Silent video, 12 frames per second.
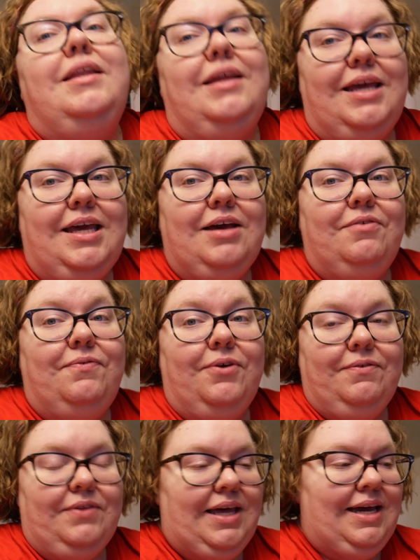The
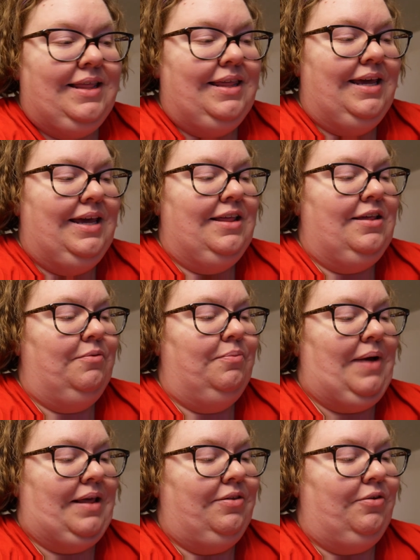fourth class is
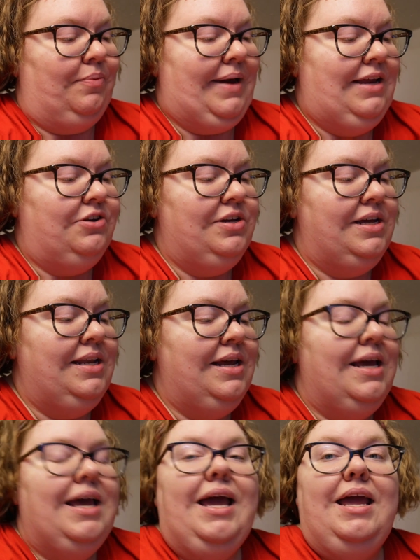Restoration,
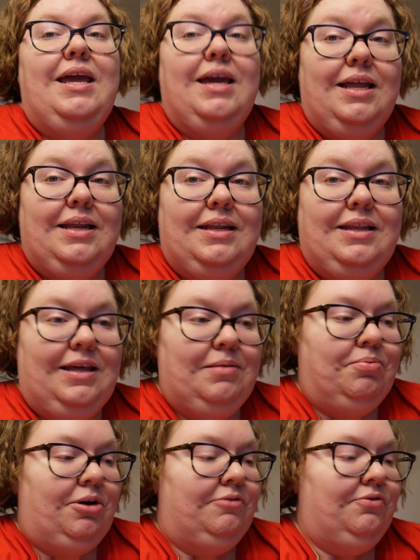and the
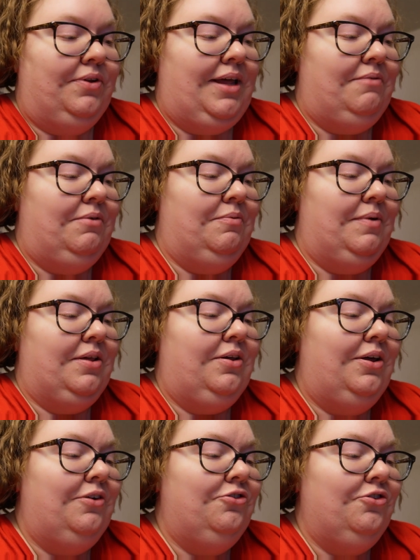prompt for that one was
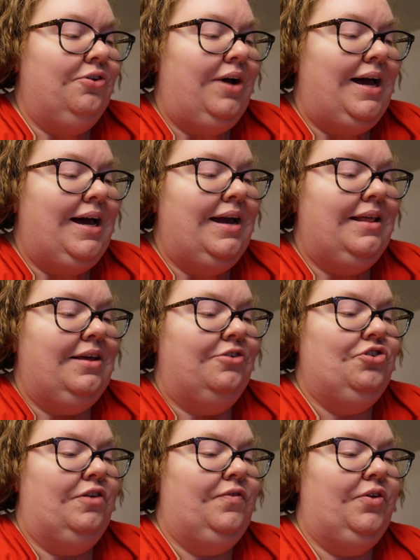Close Your Eyes,
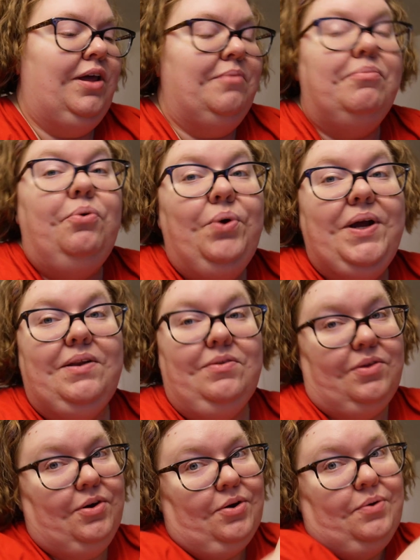Shuffle, and Point.
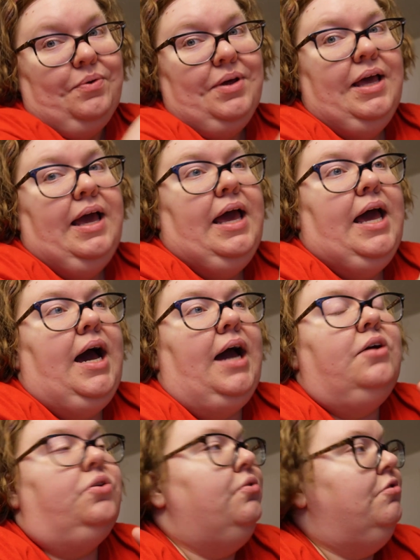So
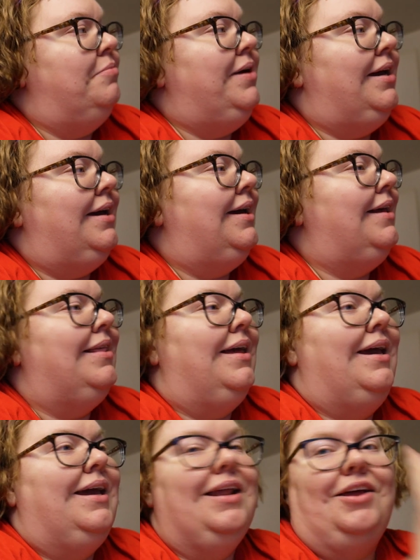I closed my eyes
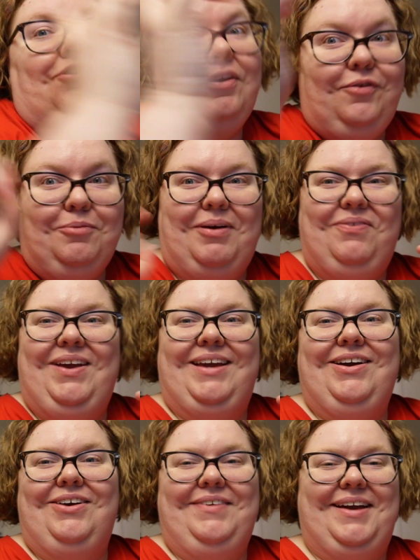and I shuffled my
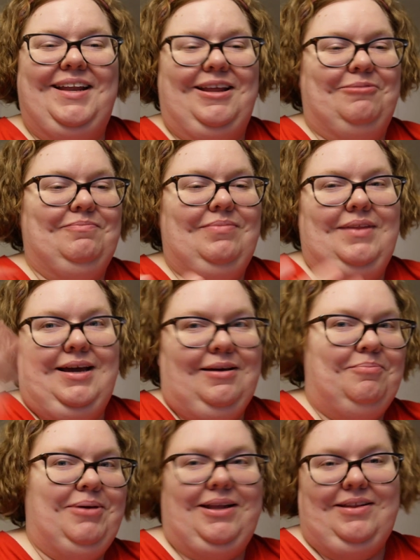finger around a
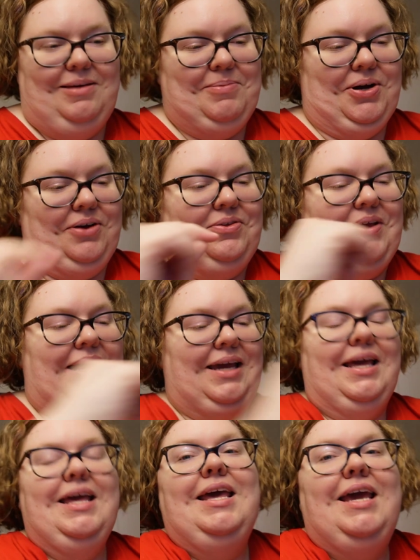big TBR
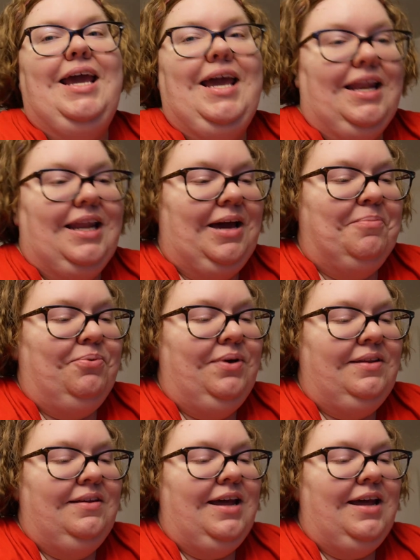stack and I pointed